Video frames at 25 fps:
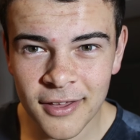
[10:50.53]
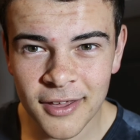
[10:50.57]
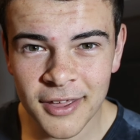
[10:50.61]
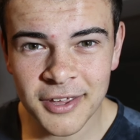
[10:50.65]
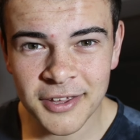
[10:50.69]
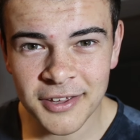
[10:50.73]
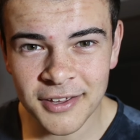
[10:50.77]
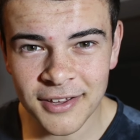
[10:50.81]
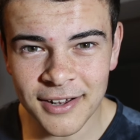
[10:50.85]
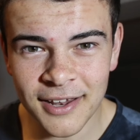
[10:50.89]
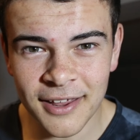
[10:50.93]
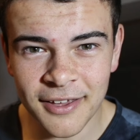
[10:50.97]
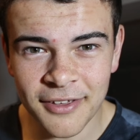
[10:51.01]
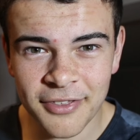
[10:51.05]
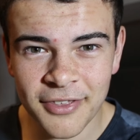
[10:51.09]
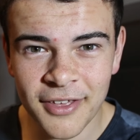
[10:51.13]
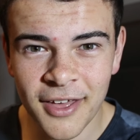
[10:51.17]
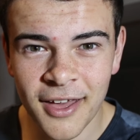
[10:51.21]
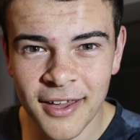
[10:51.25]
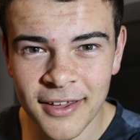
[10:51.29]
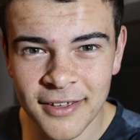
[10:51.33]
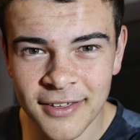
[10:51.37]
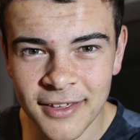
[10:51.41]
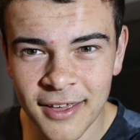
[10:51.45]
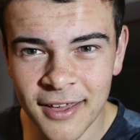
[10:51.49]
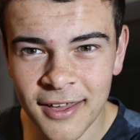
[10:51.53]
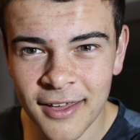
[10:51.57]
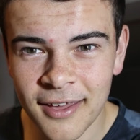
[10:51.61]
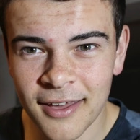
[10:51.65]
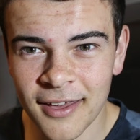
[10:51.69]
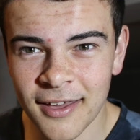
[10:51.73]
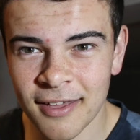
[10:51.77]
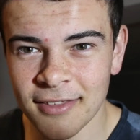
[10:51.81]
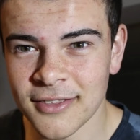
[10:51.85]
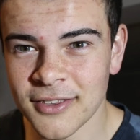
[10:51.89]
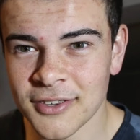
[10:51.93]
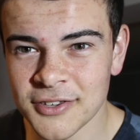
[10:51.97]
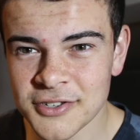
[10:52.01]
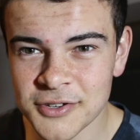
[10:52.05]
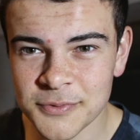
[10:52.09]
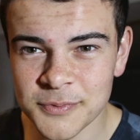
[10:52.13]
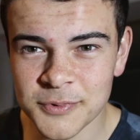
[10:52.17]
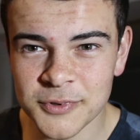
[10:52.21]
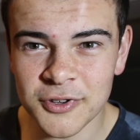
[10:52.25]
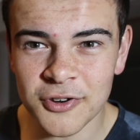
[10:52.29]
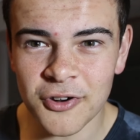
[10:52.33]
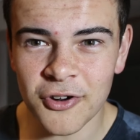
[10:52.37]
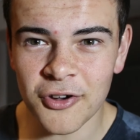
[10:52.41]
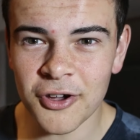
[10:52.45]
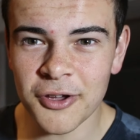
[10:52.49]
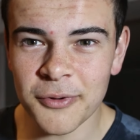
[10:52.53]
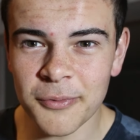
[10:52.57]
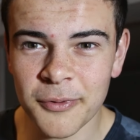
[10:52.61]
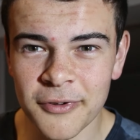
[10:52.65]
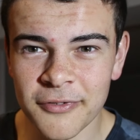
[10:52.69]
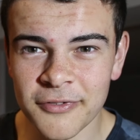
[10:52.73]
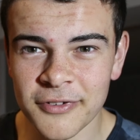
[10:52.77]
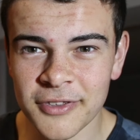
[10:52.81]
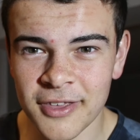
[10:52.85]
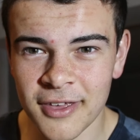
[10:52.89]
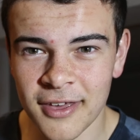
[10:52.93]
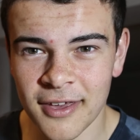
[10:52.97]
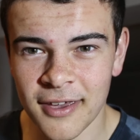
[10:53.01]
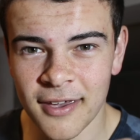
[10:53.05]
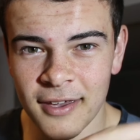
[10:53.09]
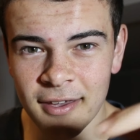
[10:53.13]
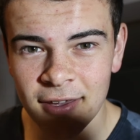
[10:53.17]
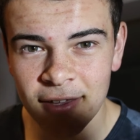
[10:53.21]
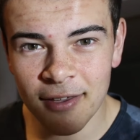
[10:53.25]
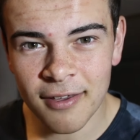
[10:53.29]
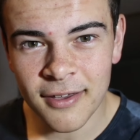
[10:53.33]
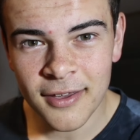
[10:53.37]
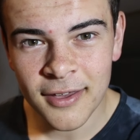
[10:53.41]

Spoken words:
You can click that, yeah, then subscribe over there.